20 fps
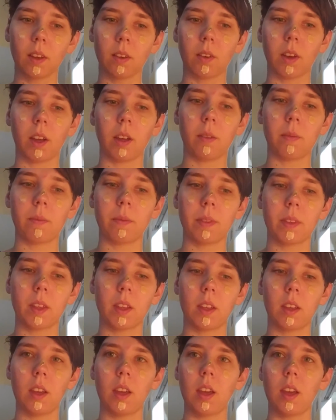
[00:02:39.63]

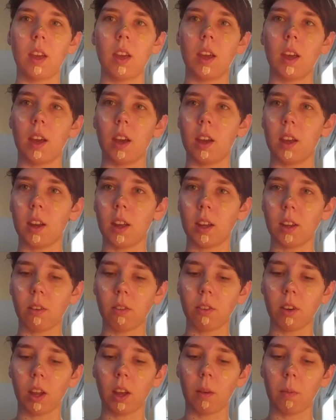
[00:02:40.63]
Okay. And I
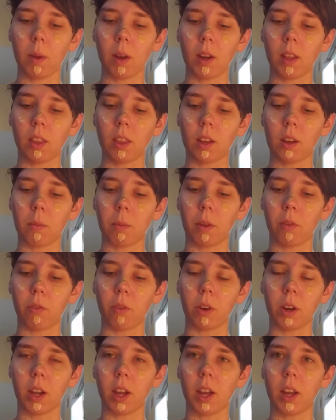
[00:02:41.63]
don't dab anything on my
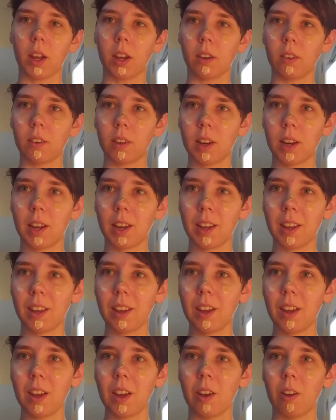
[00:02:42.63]
forehead
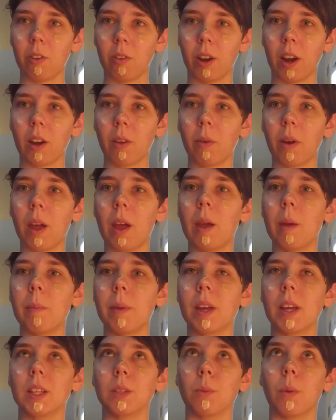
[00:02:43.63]
right away
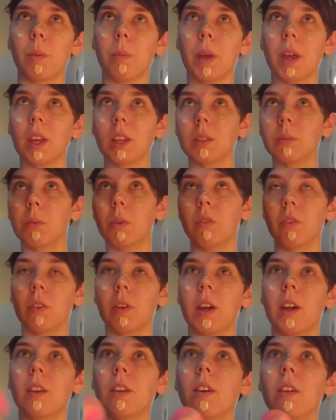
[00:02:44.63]
because my bangs move
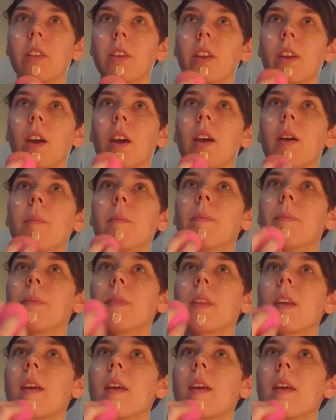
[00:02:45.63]
around all the time.